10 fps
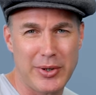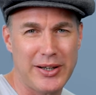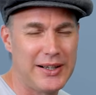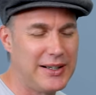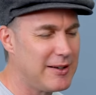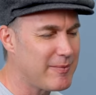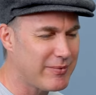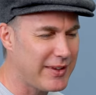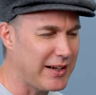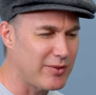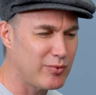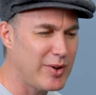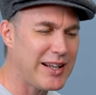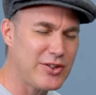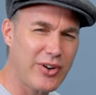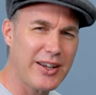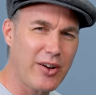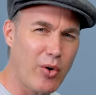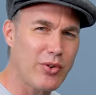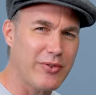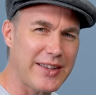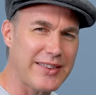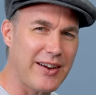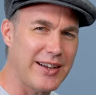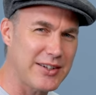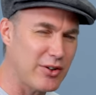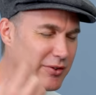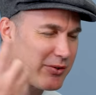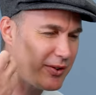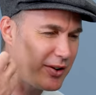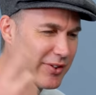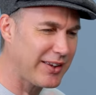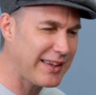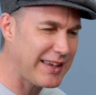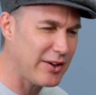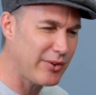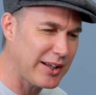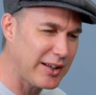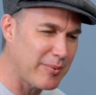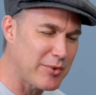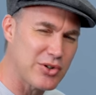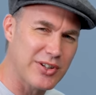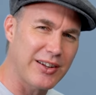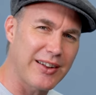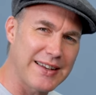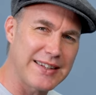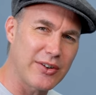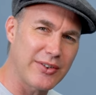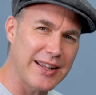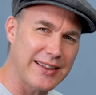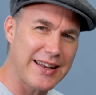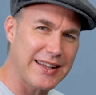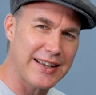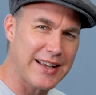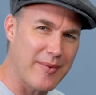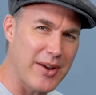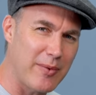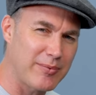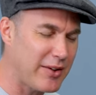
But yeah, really try and cultivate that idea of hearing a musical idea and then letting it come out.